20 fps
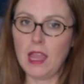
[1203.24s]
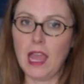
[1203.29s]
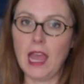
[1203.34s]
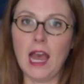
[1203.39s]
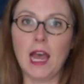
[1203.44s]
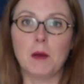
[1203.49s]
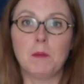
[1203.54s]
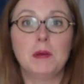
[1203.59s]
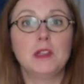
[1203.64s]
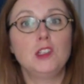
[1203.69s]

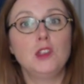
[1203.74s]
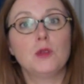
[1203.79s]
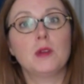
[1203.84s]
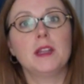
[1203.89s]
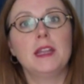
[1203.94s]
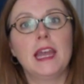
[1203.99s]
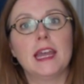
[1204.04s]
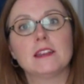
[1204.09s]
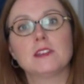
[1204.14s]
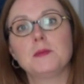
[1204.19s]
But you
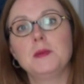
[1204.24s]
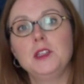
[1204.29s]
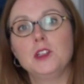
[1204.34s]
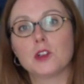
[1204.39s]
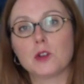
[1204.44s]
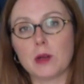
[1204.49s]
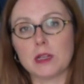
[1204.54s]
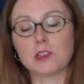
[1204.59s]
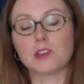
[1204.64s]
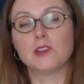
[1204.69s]
can ask me
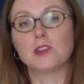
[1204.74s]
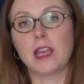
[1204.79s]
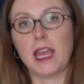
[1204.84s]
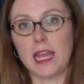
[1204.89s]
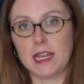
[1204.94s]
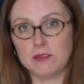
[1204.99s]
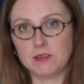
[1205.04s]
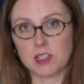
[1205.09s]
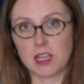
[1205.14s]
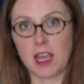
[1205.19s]
your questions
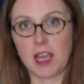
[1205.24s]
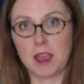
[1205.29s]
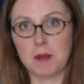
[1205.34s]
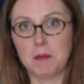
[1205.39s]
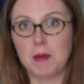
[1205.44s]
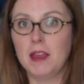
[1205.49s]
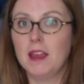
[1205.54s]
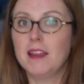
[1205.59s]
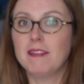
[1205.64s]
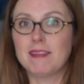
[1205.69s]
ahead of
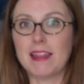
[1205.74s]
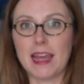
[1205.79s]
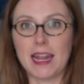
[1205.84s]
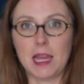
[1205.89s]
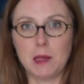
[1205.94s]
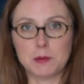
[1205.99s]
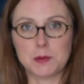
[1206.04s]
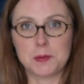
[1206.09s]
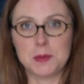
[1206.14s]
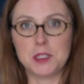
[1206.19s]
time. That
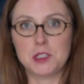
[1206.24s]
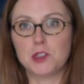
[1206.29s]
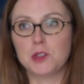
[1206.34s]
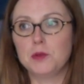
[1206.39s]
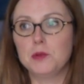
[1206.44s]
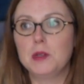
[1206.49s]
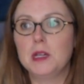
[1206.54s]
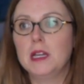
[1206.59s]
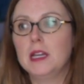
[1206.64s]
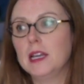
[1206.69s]
helps me
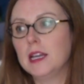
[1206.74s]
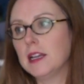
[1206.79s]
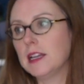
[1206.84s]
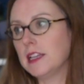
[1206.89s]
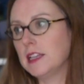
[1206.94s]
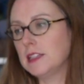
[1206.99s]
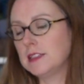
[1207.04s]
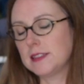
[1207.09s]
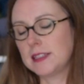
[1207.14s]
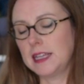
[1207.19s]
too.
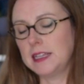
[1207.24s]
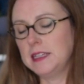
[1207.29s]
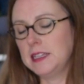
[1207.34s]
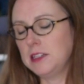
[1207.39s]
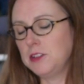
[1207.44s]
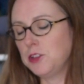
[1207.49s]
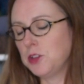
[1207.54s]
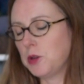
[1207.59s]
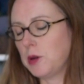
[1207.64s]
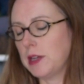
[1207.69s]
Send
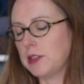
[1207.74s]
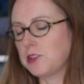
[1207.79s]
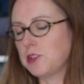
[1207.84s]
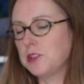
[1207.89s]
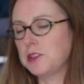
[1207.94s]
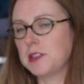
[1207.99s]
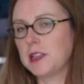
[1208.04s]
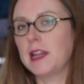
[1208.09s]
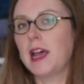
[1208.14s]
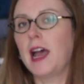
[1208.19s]
in your
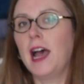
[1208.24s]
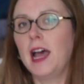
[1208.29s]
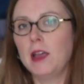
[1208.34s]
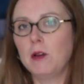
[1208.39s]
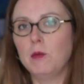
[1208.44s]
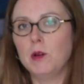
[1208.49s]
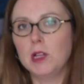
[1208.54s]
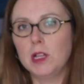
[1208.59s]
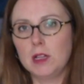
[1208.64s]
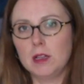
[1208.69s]
questions and I
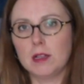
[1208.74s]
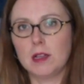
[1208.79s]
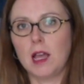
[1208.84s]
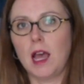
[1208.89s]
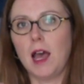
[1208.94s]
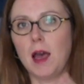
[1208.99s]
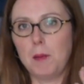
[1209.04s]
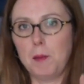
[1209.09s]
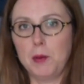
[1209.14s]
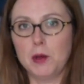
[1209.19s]
will
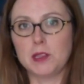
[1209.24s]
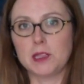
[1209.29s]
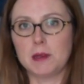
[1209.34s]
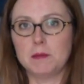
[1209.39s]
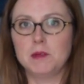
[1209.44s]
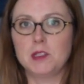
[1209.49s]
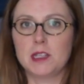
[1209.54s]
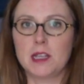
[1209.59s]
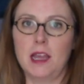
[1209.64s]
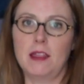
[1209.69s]
put
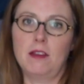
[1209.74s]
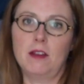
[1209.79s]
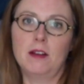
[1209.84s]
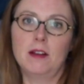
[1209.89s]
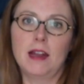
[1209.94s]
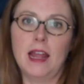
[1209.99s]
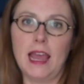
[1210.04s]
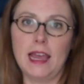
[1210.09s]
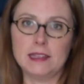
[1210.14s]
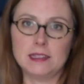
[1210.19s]
them together
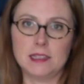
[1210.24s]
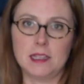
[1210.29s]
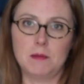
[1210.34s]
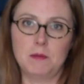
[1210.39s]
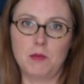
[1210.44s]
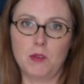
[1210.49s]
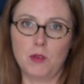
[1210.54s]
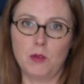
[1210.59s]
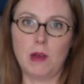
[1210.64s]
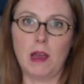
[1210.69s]
and ask
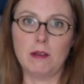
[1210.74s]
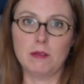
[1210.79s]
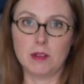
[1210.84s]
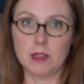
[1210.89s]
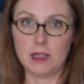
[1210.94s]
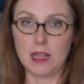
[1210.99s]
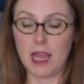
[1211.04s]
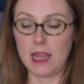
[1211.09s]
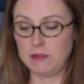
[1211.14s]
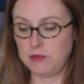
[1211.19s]
them throughout the
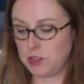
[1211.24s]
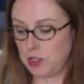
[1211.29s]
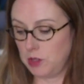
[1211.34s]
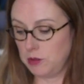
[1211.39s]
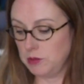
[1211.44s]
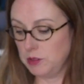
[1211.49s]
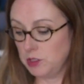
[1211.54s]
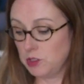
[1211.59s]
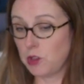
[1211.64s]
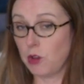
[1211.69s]
live
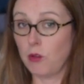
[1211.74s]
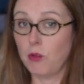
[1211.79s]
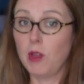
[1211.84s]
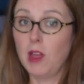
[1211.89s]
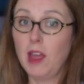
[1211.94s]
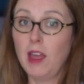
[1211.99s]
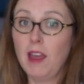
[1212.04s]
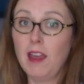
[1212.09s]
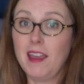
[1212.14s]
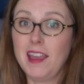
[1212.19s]
show. So
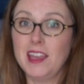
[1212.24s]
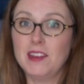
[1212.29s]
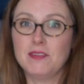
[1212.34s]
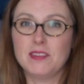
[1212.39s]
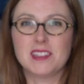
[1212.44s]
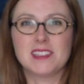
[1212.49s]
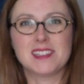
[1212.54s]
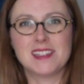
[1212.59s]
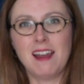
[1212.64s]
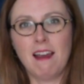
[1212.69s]
if
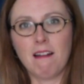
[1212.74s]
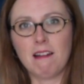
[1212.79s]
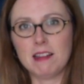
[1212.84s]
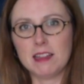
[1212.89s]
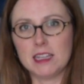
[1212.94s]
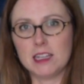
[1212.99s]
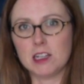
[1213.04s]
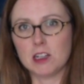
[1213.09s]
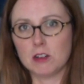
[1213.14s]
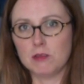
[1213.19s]
it's not
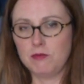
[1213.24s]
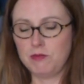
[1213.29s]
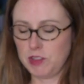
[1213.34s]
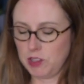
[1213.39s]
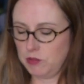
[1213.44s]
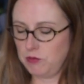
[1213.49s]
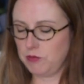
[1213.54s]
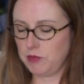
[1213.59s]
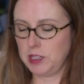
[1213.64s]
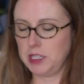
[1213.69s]
clear,
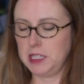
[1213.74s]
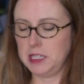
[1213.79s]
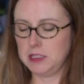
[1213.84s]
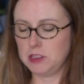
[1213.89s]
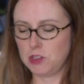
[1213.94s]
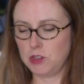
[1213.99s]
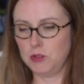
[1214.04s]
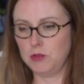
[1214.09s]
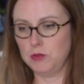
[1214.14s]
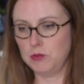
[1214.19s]
feel free
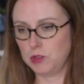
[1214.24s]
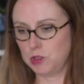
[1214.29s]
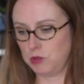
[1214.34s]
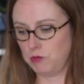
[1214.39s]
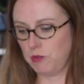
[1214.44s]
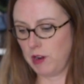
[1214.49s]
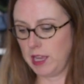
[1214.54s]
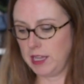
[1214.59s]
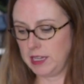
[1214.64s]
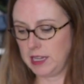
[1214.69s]
to
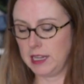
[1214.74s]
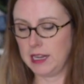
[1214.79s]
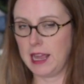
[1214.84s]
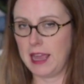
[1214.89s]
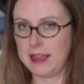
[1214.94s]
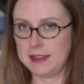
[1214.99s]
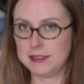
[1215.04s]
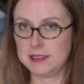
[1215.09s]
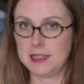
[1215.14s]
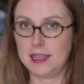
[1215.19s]
write and
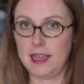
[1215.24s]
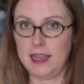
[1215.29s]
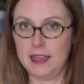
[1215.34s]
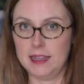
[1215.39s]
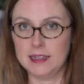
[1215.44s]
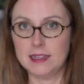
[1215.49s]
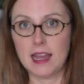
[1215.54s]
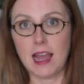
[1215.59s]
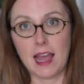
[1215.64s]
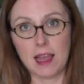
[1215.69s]
ask,
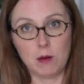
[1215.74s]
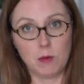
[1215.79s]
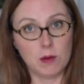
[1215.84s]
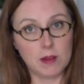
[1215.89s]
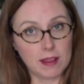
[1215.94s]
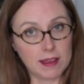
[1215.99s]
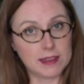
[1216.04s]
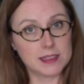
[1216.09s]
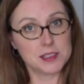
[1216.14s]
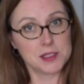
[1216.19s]
and I
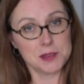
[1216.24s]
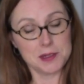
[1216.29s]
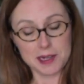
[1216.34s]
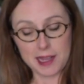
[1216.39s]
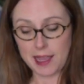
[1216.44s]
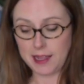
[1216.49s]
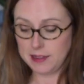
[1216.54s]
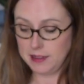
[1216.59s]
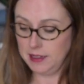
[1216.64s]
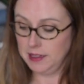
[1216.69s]
will answer
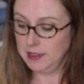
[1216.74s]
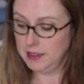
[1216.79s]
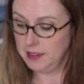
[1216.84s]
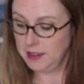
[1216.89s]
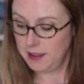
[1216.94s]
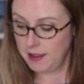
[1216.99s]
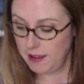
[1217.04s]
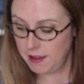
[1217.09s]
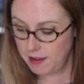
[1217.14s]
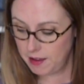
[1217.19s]
again,
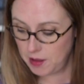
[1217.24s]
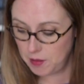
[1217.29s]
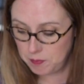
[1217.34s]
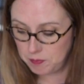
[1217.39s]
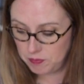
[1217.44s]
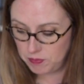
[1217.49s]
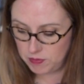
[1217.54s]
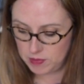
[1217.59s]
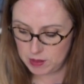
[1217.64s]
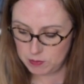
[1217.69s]

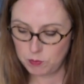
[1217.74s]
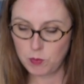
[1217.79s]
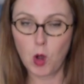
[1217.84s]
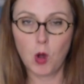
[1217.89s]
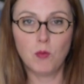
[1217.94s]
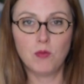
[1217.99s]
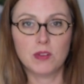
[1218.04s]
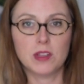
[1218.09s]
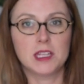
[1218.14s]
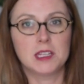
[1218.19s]

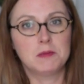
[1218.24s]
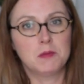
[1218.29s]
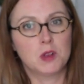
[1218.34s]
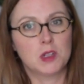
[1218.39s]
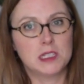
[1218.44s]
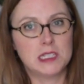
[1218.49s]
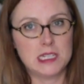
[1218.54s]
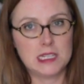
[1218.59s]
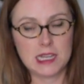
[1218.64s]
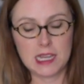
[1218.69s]
hopefully in
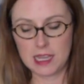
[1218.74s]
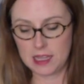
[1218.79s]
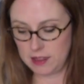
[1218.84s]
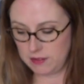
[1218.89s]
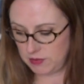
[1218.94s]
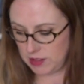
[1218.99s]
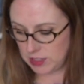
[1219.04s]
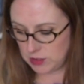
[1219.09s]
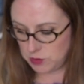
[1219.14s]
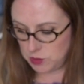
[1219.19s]
more detail
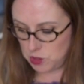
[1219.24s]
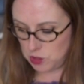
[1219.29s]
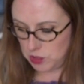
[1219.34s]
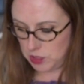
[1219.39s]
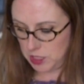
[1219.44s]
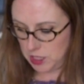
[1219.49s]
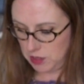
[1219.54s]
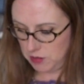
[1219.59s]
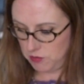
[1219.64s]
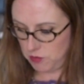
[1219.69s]
if that's what you're
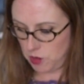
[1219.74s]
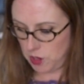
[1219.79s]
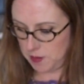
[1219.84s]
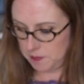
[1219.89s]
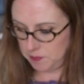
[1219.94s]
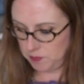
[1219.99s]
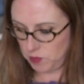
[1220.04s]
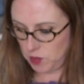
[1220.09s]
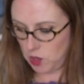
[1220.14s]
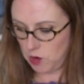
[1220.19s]
looking
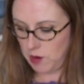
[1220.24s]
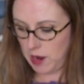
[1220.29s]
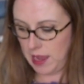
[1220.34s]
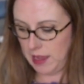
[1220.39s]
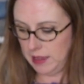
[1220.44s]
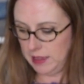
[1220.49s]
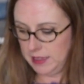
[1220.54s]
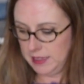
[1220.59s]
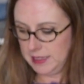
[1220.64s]
for. Okay.